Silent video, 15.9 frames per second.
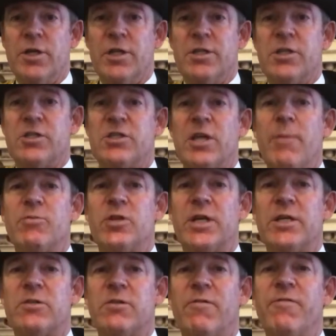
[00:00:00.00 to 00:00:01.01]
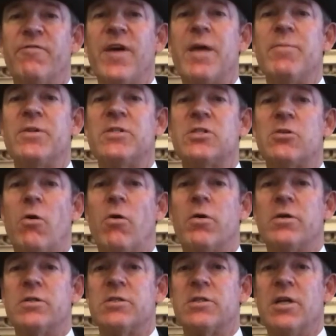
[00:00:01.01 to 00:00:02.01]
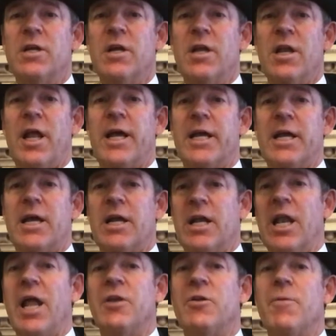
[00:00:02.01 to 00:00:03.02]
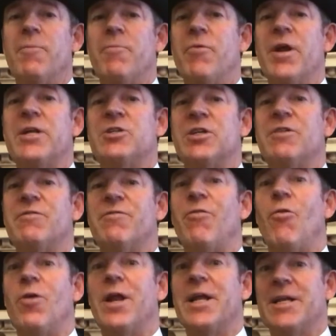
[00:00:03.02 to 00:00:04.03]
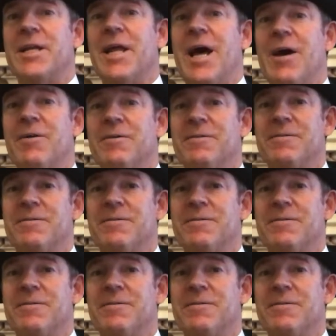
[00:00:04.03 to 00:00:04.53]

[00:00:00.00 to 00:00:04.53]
the subject of famous songs like London Bridge is Falling Down.